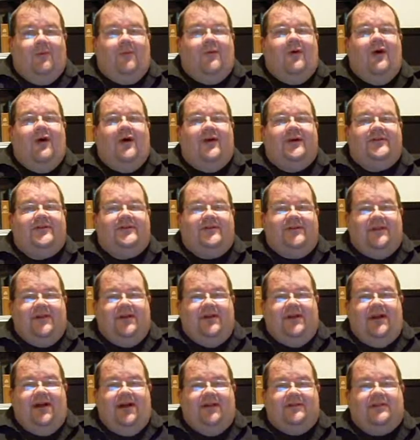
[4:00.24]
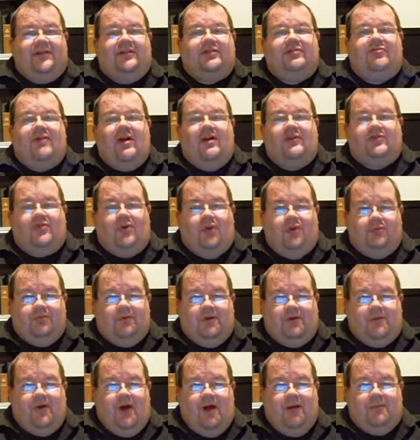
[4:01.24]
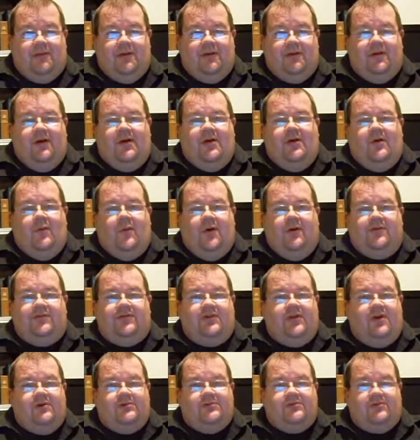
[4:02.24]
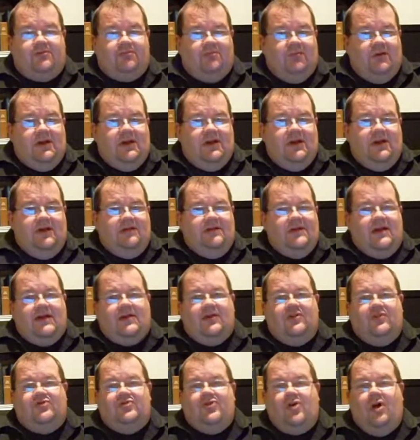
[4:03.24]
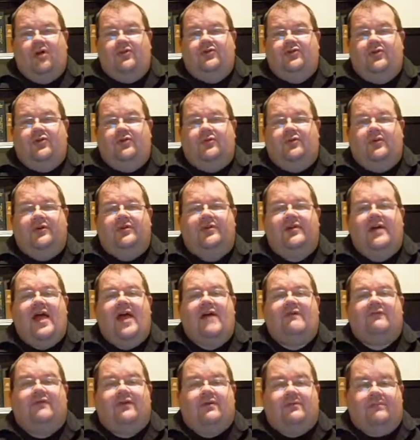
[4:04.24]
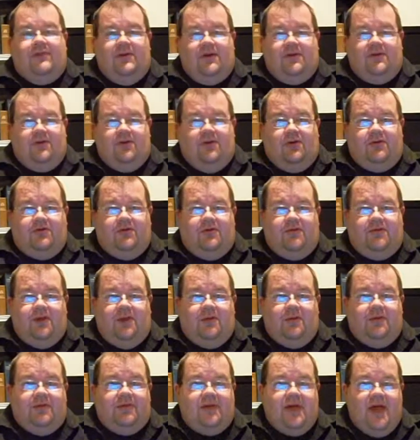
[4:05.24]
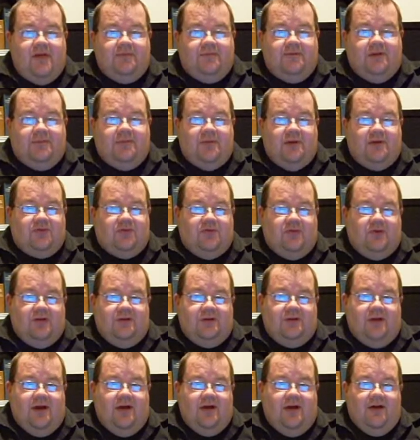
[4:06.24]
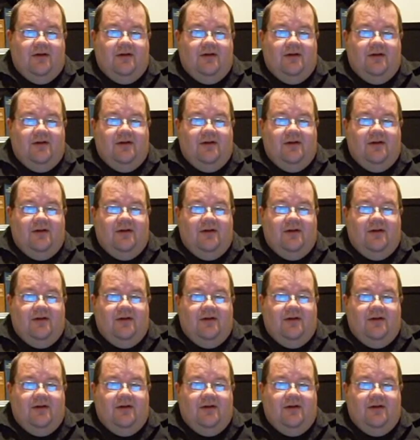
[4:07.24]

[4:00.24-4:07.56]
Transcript: works. It's a threshold requirement. Once there's 3, they can charge you with every your defendant with every picture in there.